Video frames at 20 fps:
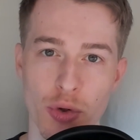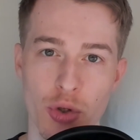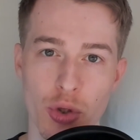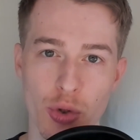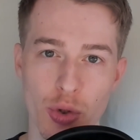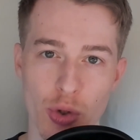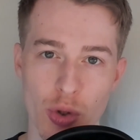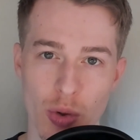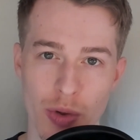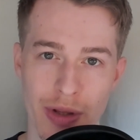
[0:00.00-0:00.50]
you to
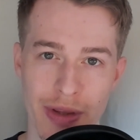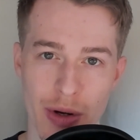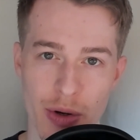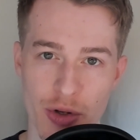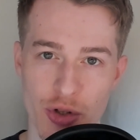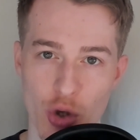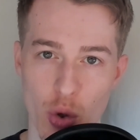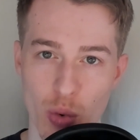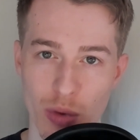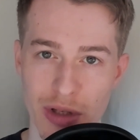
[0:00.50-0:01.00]
know that there
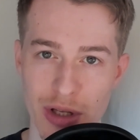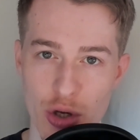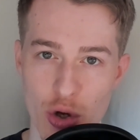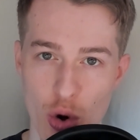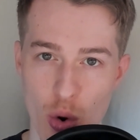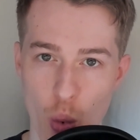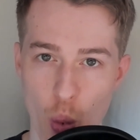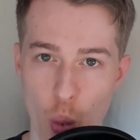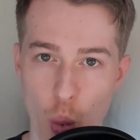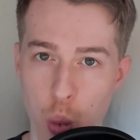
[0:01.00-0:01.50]
is only
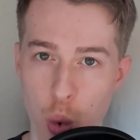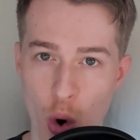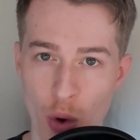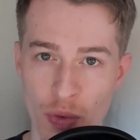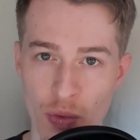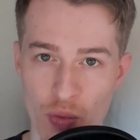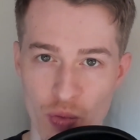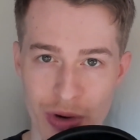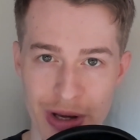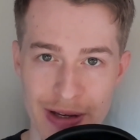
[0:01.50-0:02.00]

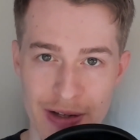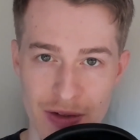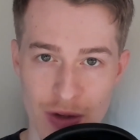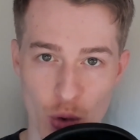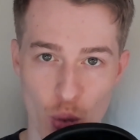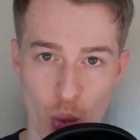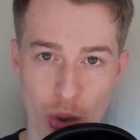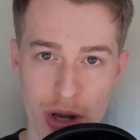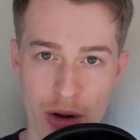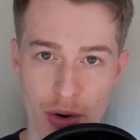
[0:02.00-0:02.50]
one reason,
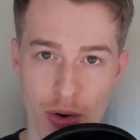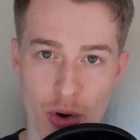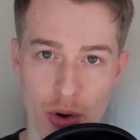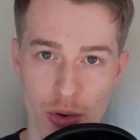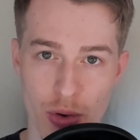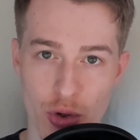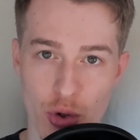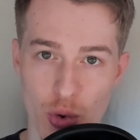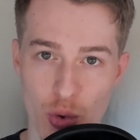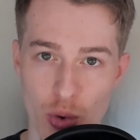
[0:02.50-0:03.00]
and we are going
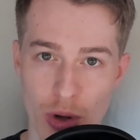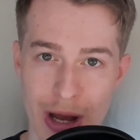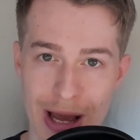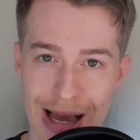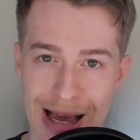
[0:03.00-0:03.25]
to